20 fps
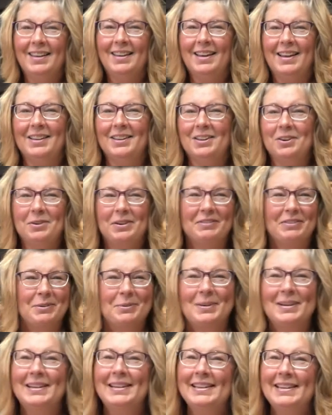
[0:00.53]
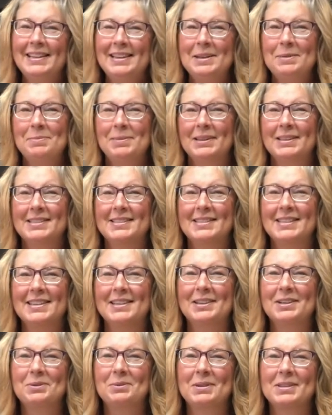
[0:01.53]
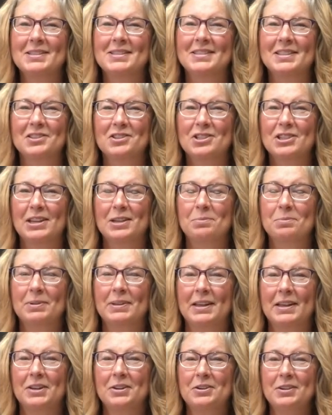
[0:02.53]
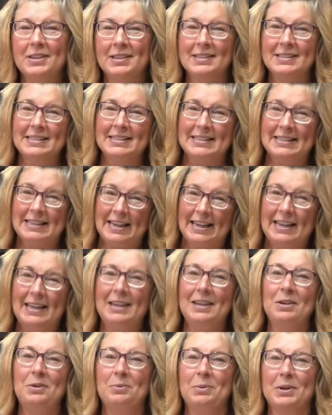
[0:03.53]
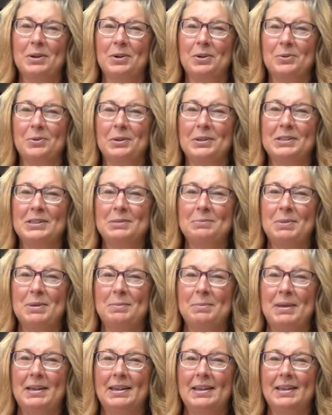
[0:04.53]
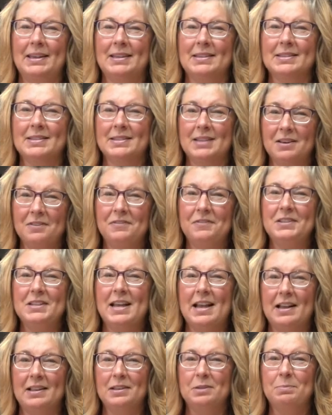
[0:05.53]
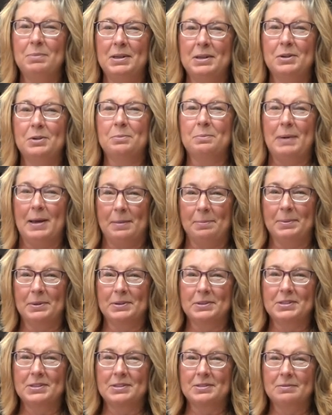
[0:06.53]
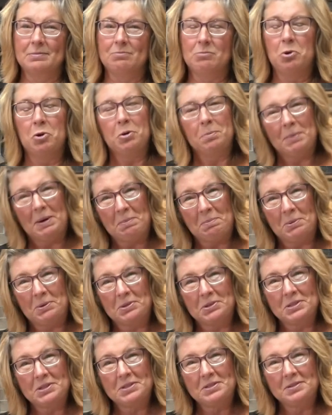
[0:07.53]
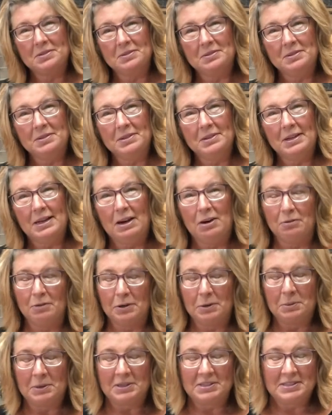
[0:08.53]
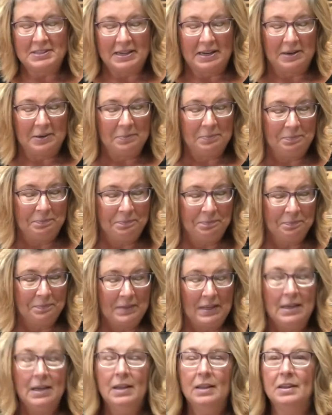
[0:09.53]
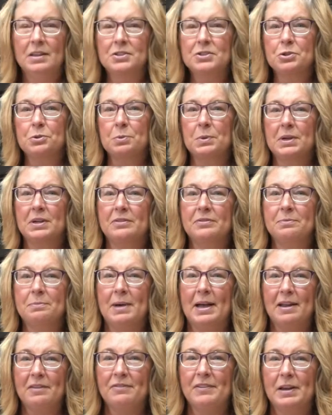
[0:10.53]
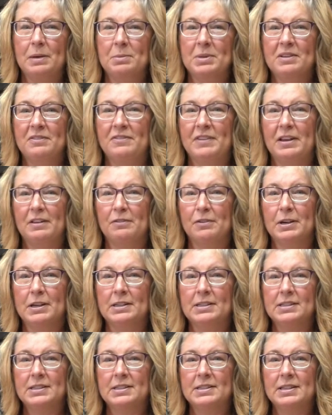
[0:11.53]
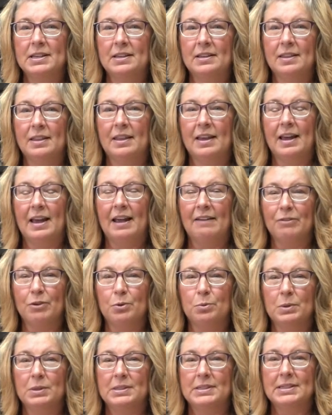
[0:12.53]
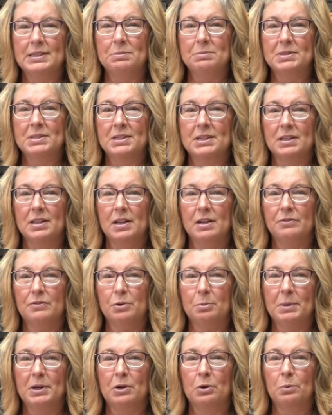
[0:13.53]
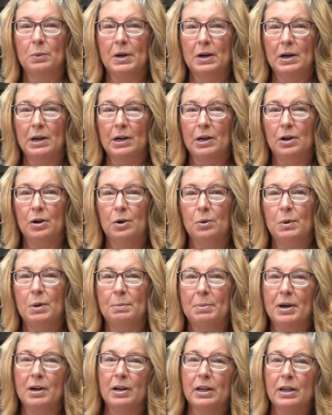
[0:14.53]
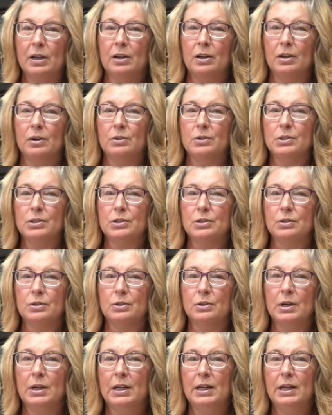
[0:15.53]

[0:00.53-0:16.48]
Hello everyone, Melissa here with the Sunshine Planner, and today we are going to be making stuffed jalapeno peppers, or peppers, however you want to say them. These are one of my family favorites that everyone seems to love no matter where I go, what party I go to.